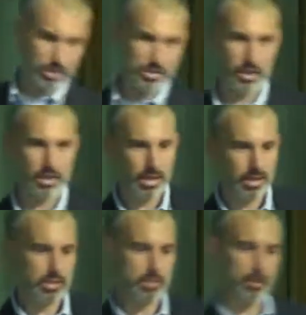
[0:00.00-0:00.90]
here. Uh, the
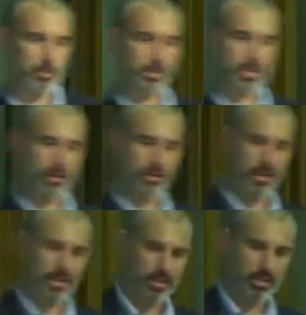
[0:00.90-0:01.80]
version that's online
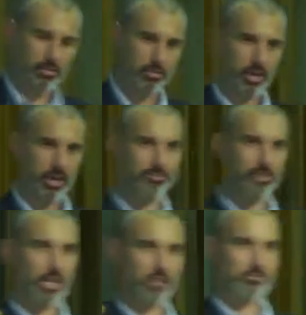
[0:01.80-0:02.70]
is spelled
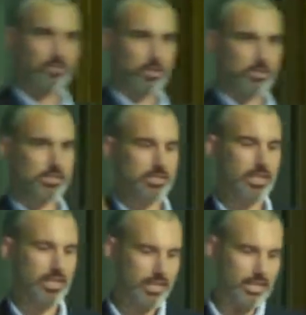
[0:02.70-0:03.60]
P-L-A-N-E. Those are not
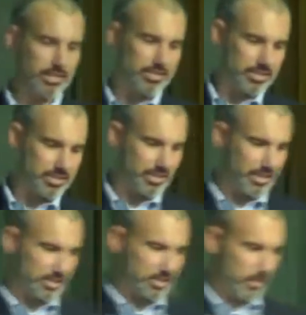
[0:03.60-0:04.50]
flying floods.
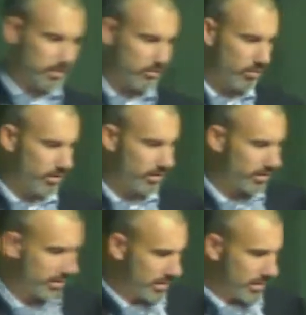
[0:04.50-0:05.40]
I just
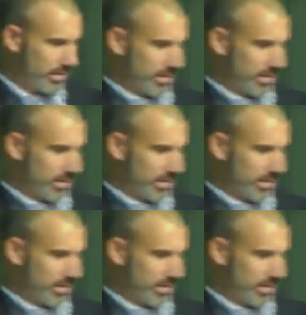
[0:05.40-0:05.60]
uh, spelled